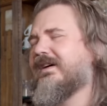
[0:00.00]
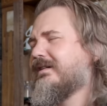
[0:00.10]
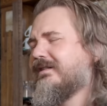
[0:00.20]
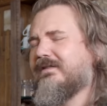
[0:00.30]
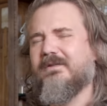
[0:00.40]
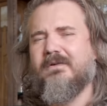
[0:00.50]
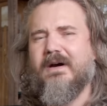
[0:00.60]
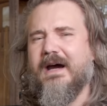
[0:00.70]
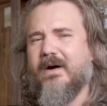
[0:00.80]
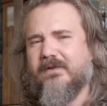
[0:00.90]
not going to do
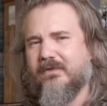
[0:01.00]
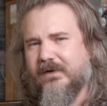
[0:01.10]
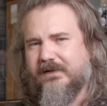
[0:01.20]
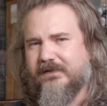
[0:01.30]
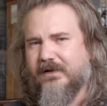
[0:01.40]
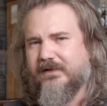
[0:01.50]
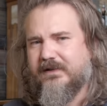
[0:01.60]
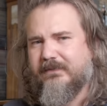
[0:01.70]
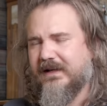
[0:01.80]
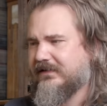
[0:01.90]
hours of research
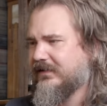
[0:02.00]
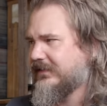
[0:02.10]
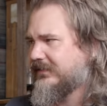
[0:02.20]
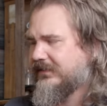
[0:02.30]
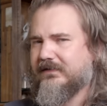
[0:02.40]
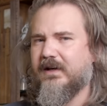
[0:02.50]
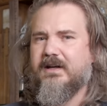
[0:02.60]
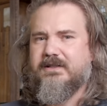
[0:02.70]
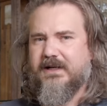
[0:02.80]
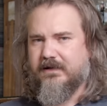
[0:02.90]
to make sure this is
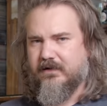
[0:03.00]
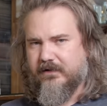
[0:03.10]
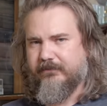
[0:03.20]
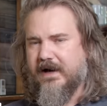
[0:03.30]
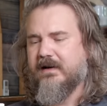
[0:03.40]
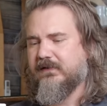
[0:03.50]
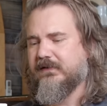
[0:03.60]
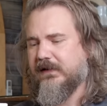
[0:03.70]
checking all the boxes